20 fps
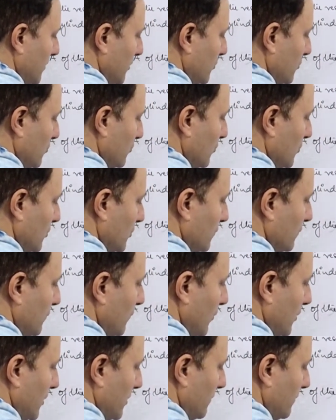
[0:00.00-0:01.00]
by 2 is
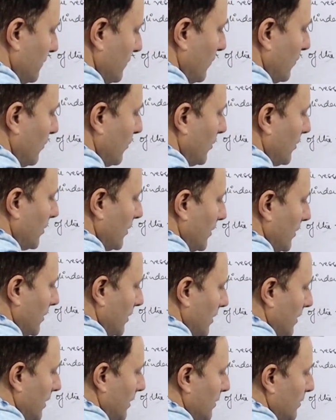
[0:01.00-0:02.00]
44,
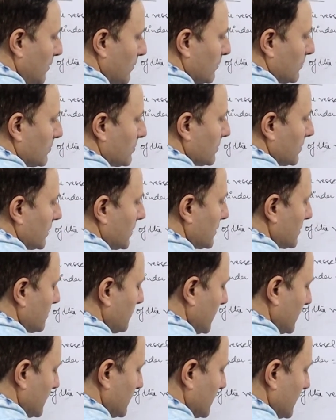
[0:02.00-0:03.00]
into 6
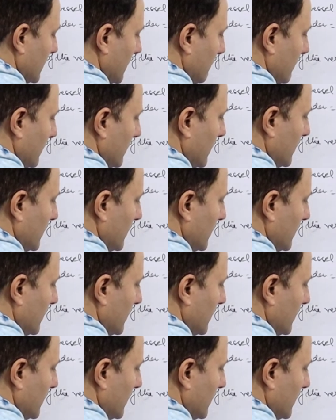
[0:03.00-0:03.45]
plus 7